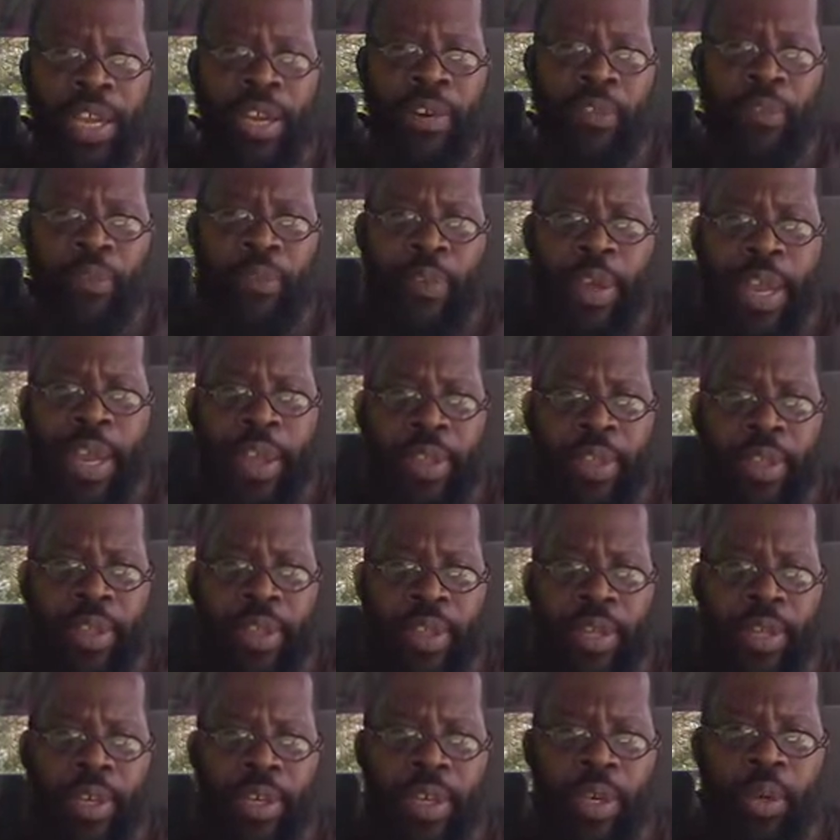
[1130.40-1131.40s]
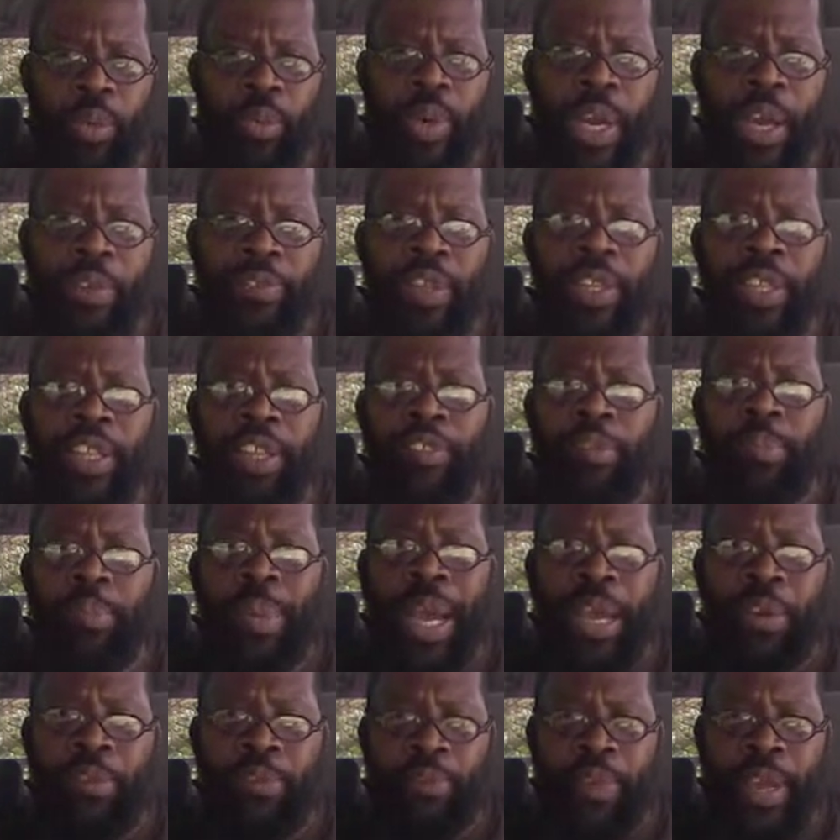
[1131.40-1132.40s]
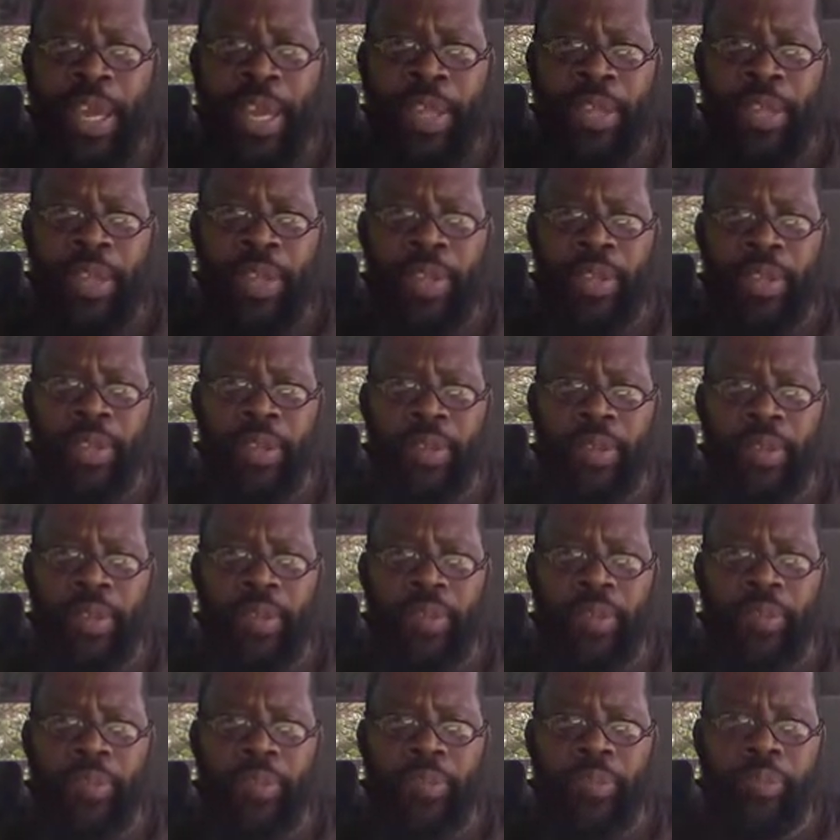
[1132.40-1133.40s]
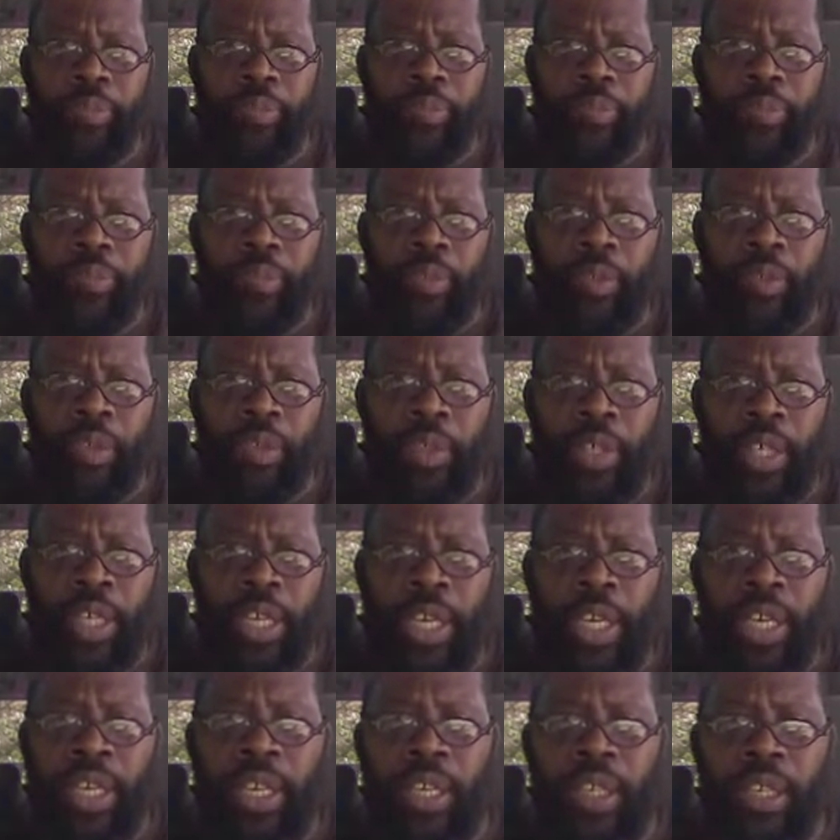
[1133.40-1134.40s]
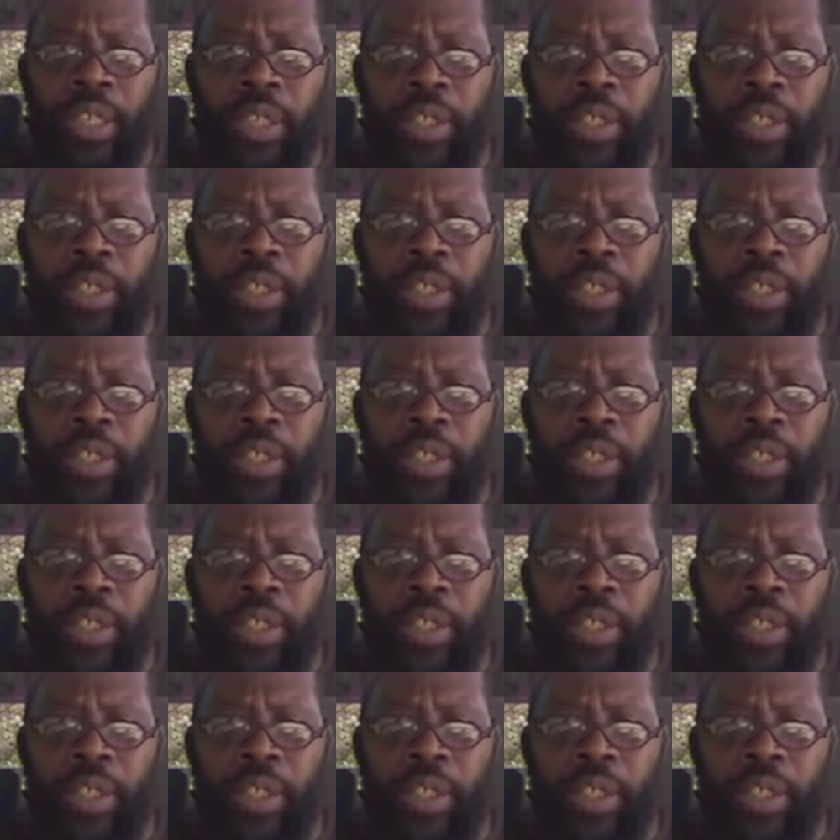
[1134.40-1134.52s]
on faith. We have to live by faith. Okay.